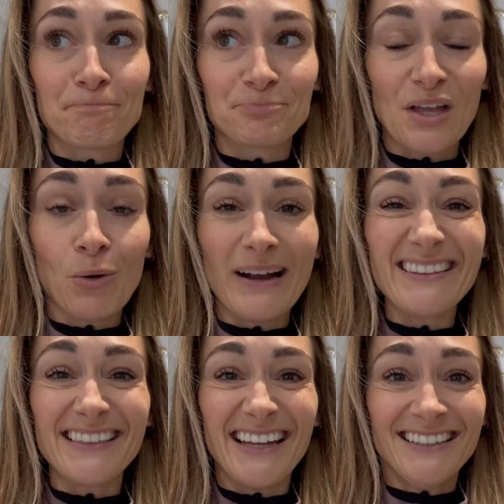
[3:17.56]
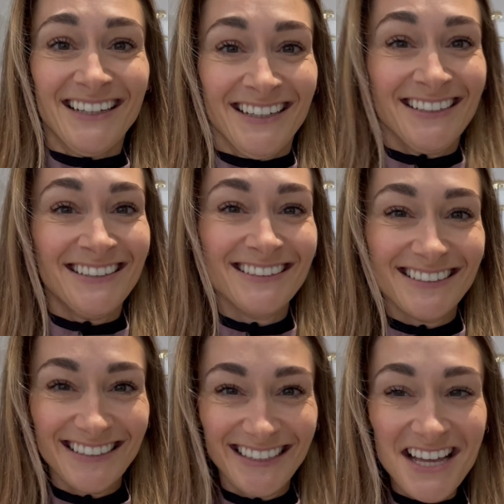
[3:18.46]
they're quite thin.
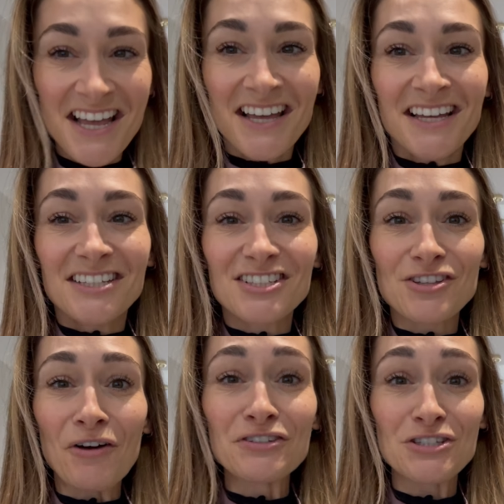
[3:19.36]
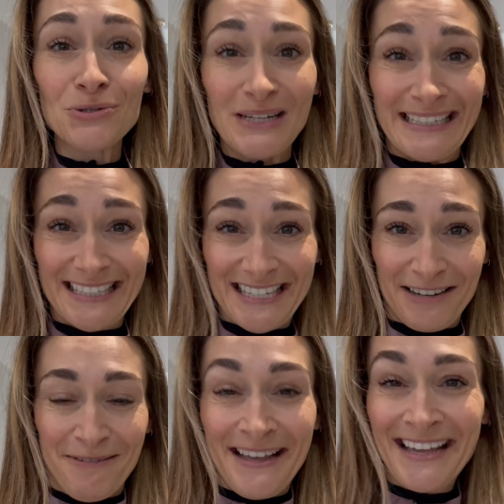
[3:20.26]
So I've squeezed
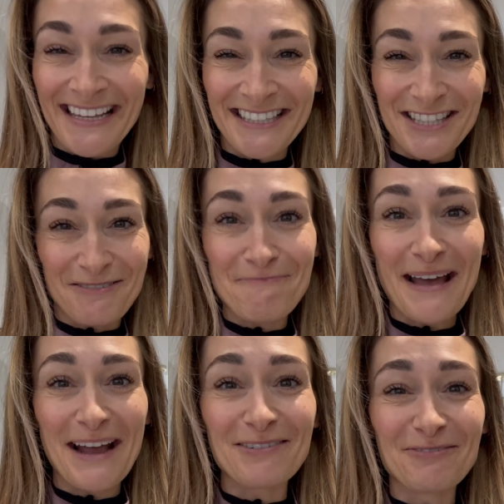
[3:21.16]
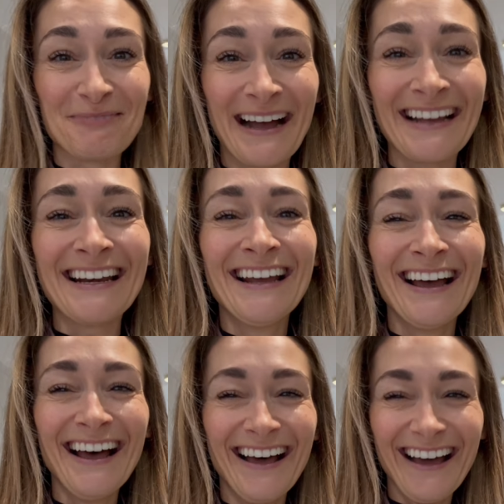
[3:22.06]
him into a pair of mine.
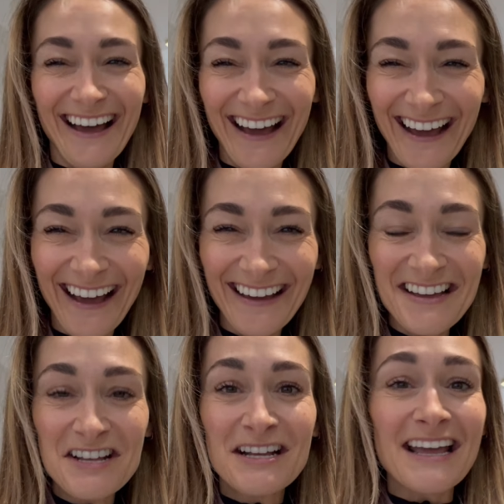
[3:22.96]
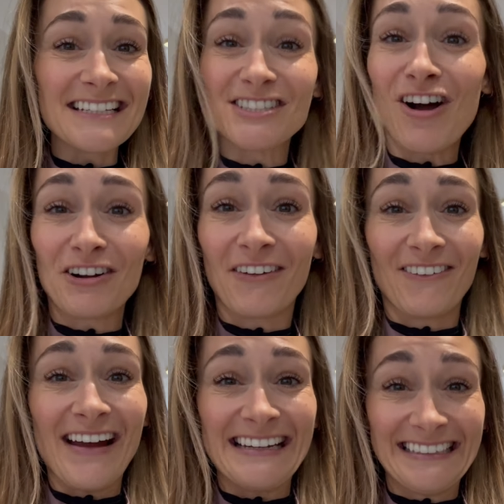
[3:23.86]
He's got
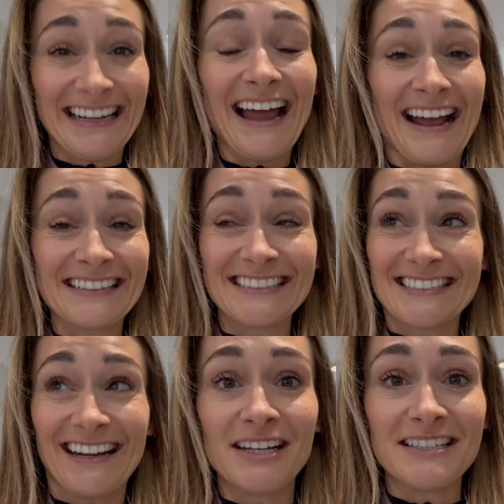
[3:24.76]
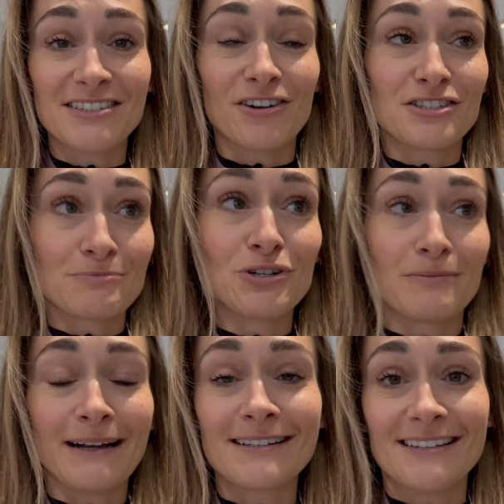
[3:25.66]
great legs, like he's got a smaller
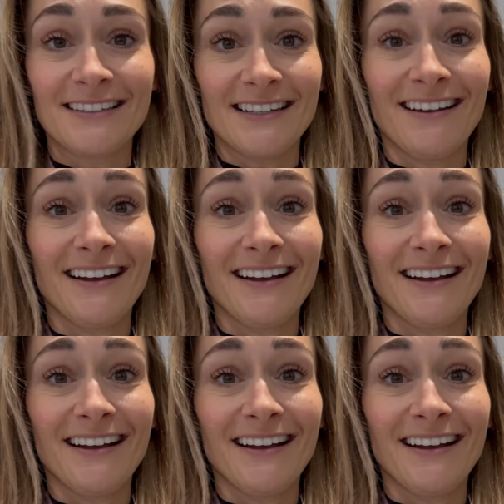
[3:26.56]
backside than I